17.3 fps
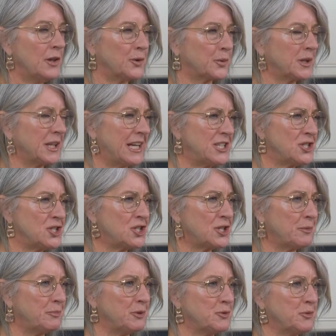the
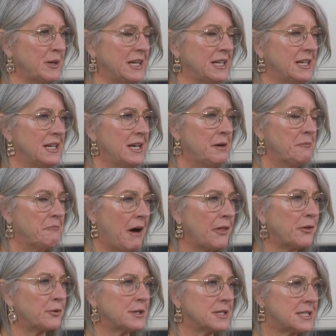relationship between
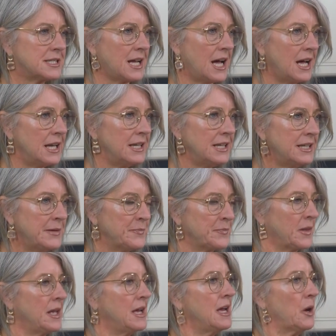mother and son.
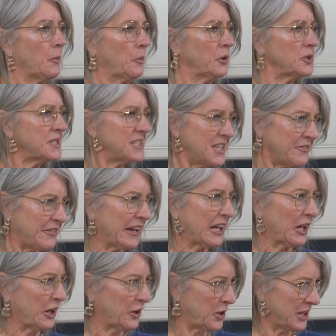We'll see if I
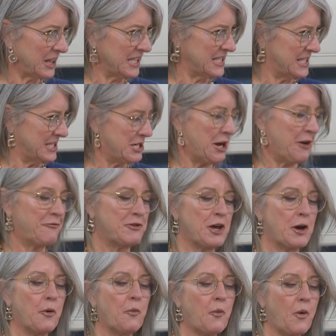can cook this stuff
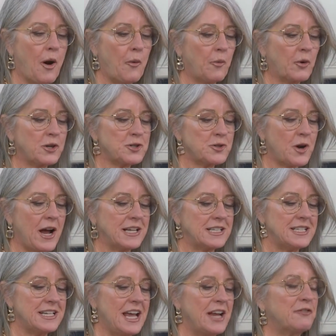though. What we're trying
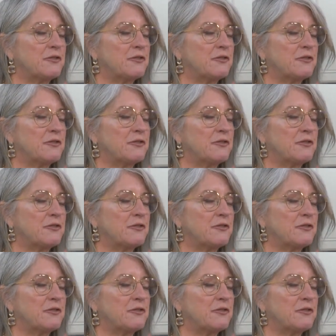today